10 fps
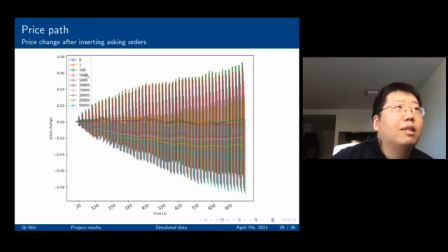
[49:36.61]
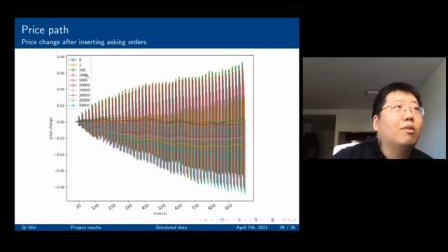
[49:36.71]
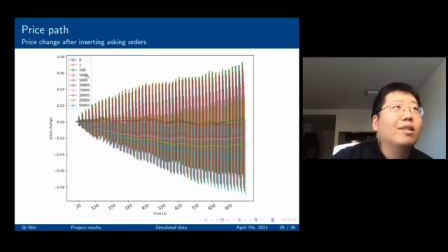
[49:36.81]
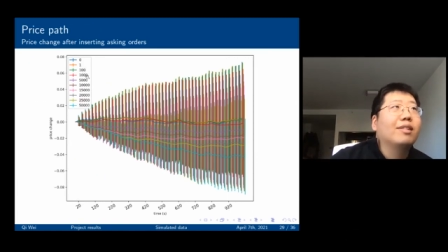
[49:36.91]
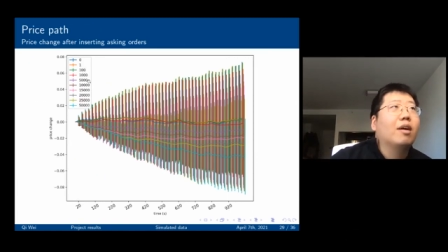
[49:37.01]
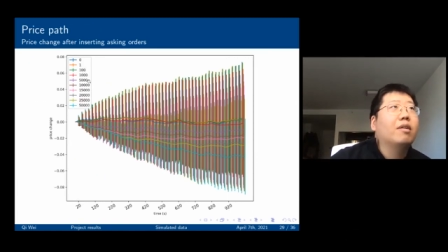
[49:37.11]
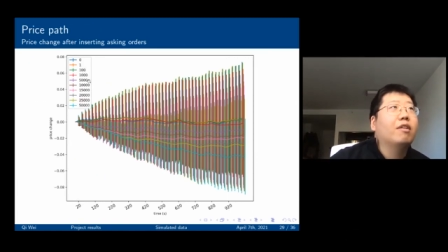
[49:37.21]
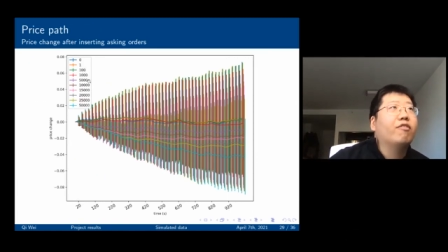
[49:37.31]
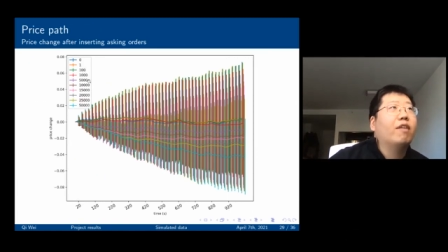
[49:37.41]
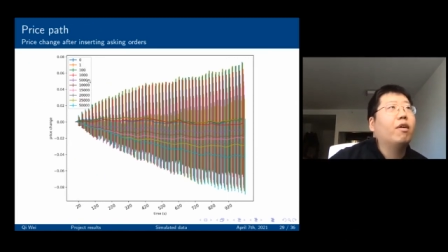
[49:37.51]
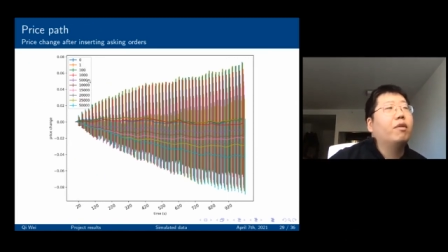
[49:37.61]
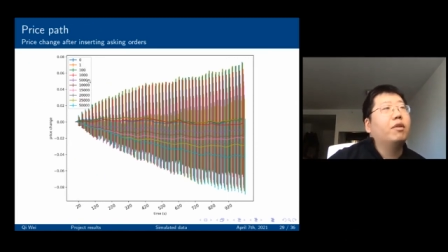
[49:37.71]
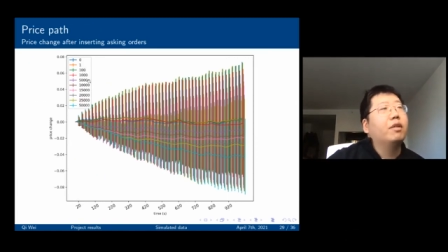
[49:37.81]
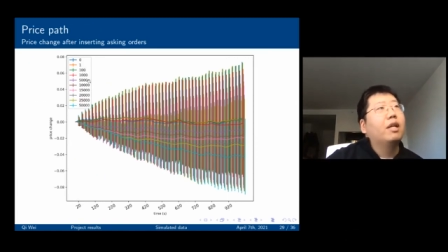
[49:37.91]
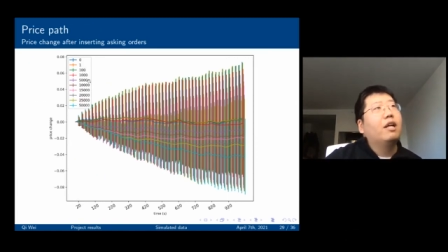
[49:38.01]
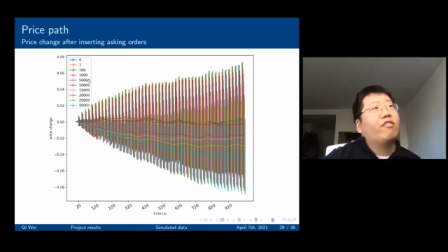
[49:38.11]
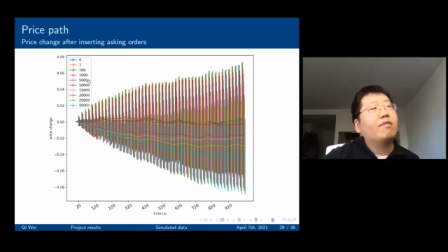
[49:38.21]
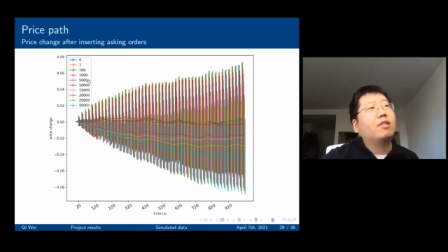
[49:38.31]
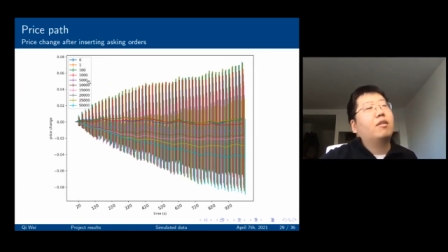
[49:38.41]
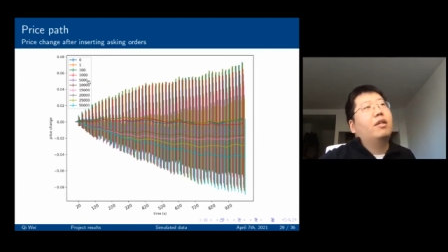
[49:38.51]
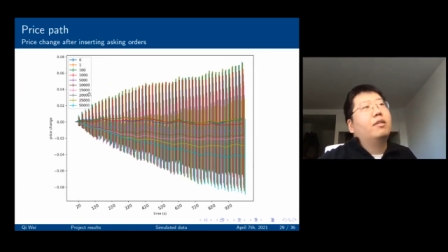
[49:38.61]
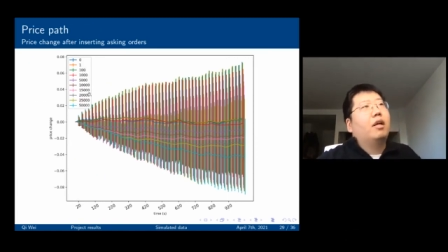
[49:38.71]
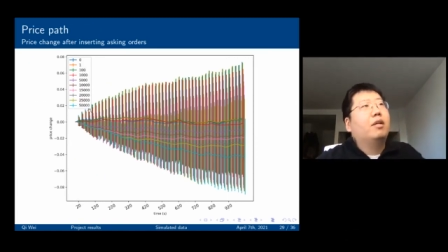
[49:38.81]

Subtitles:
1,000, 500, 5,000